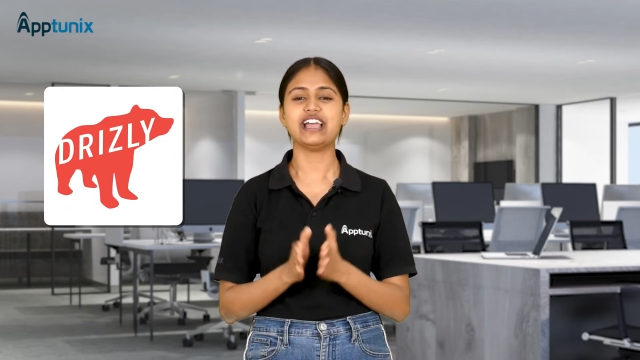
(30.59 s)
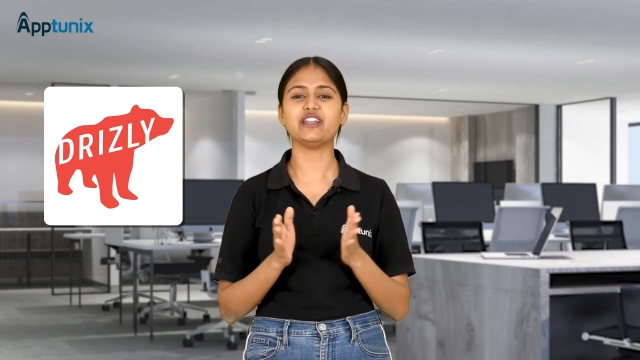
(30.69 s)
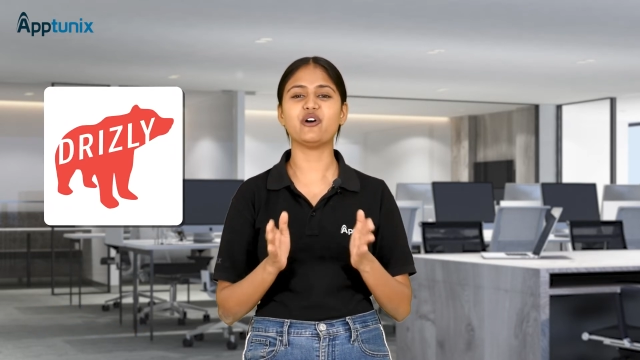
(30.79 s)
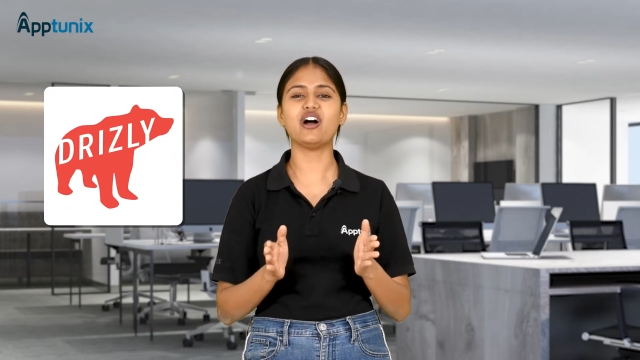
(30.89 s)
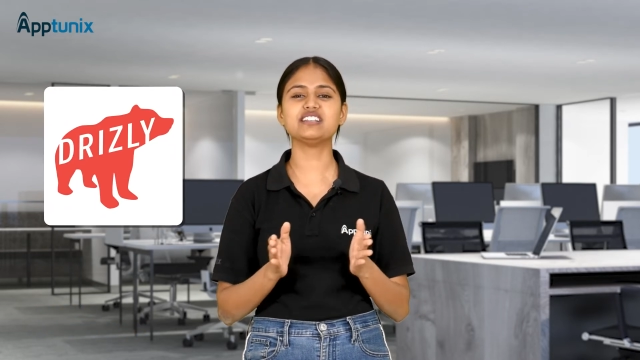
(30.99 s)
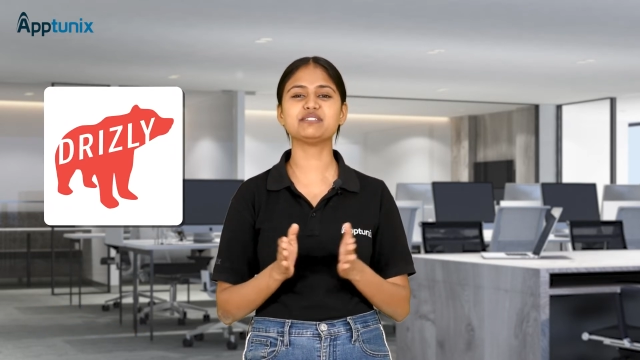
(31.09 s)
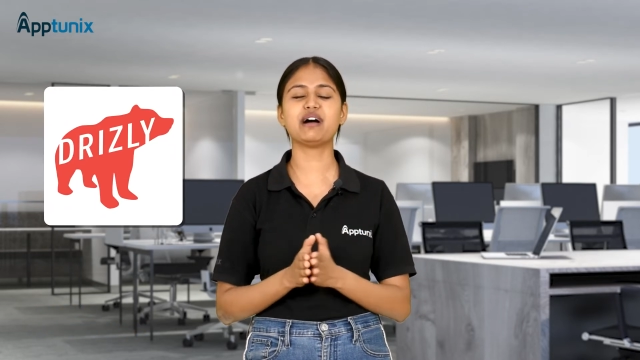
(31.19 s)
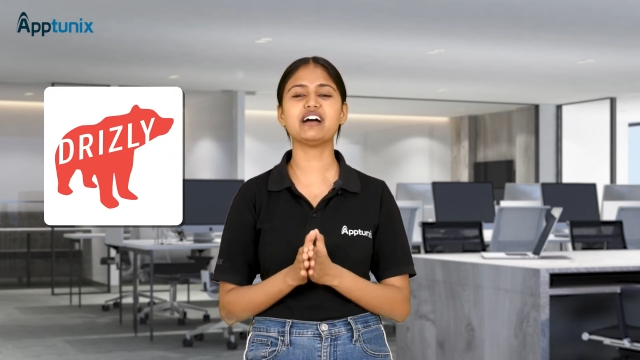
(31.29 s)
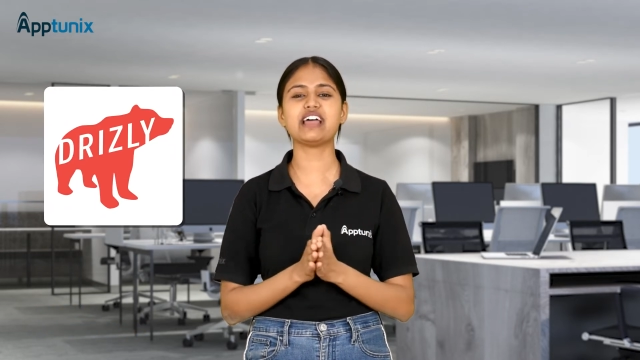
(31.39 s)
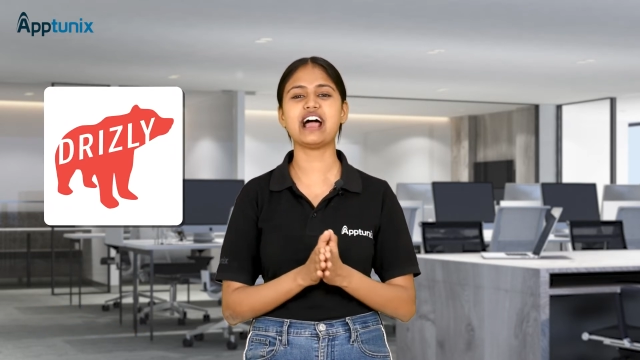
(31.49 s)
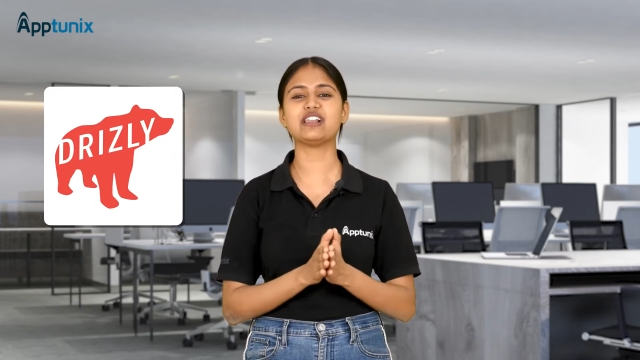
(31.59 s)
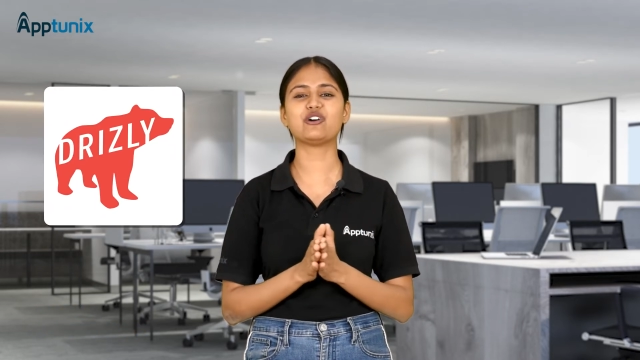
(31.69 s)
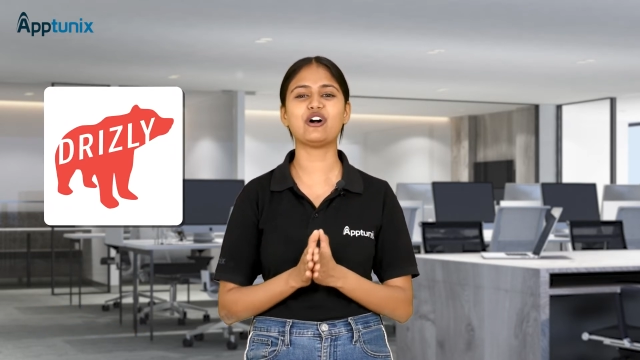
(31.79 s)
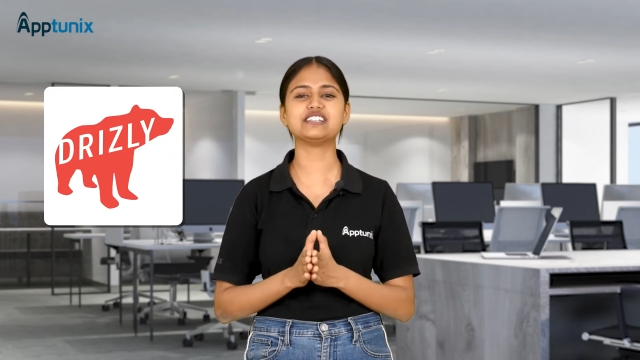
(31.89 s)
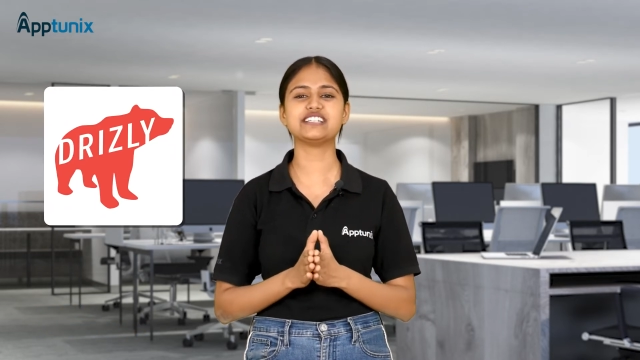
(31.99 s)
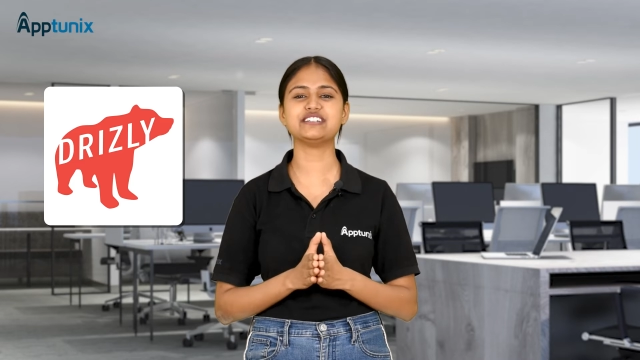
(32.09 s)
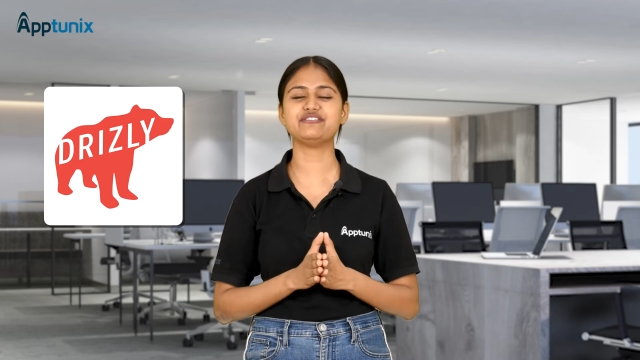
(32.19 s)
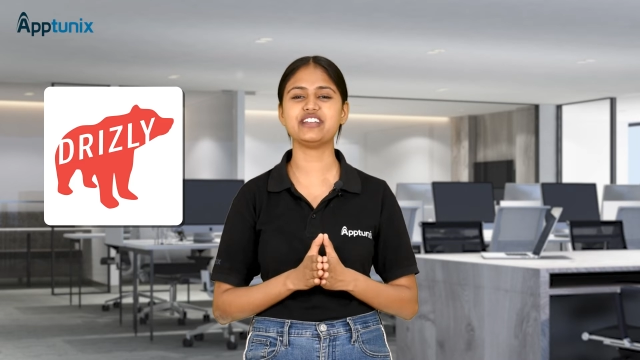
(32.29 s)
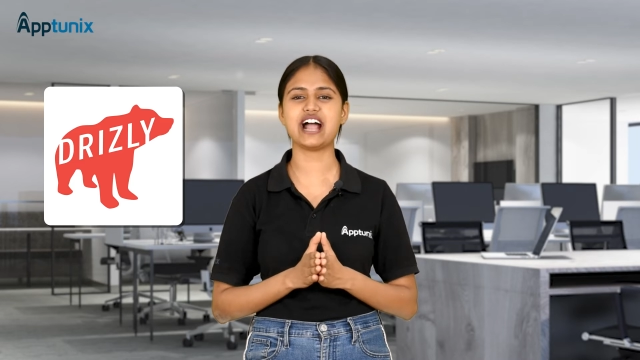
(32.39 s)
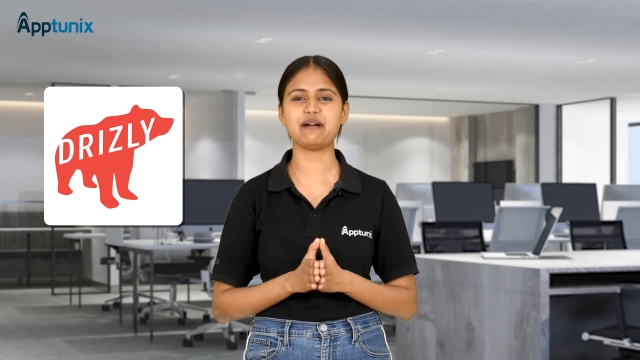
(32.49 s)
an on-demand alcohol
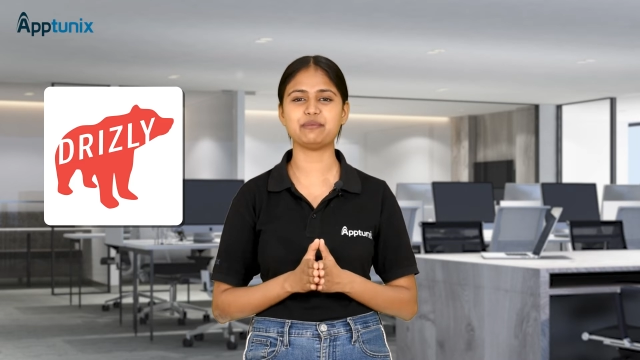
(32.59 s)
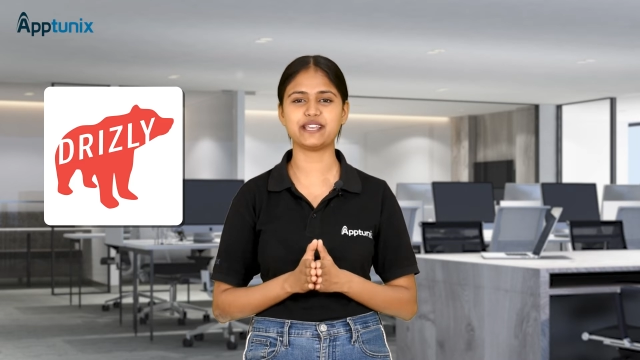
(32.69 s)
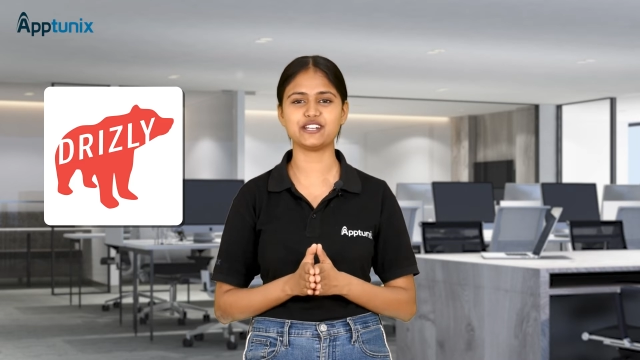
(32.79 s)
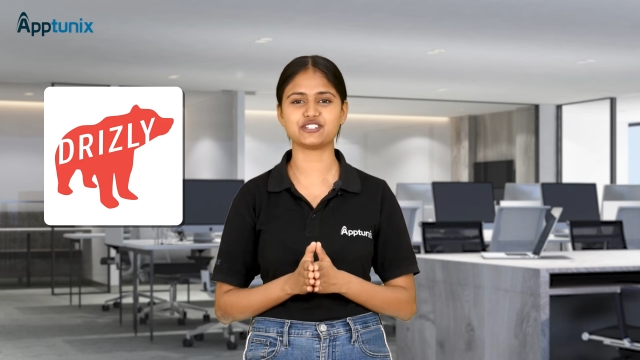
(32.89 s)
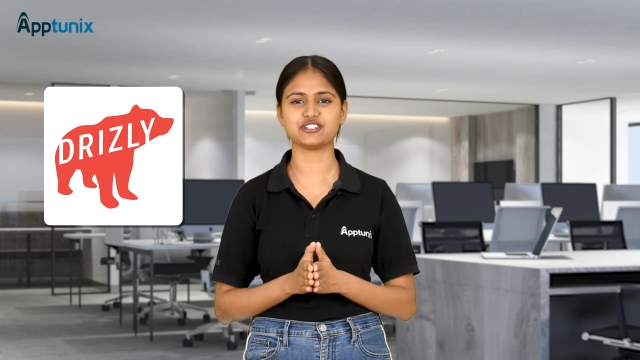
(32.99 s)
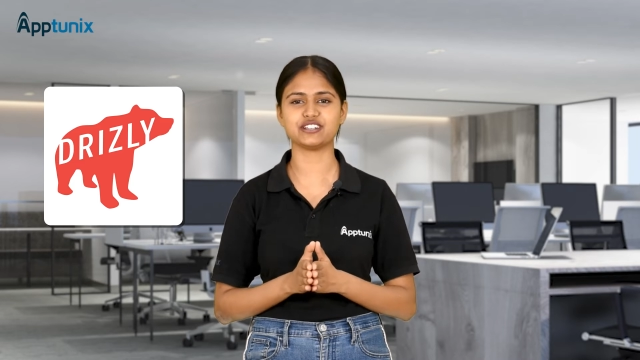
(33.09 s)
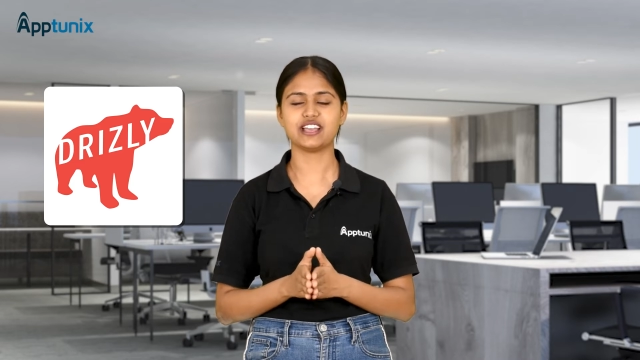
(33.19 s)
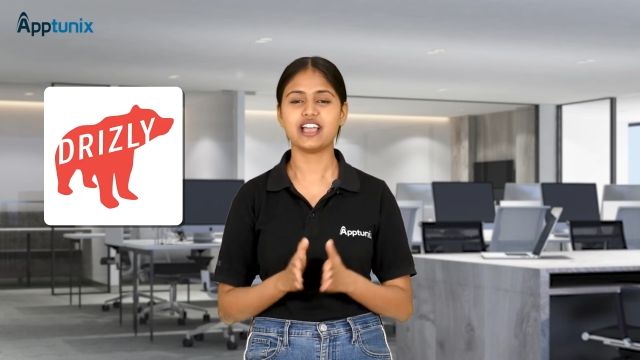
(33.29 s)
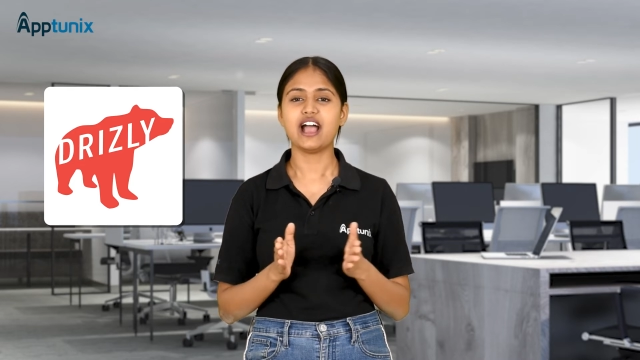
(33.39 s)
delivery application.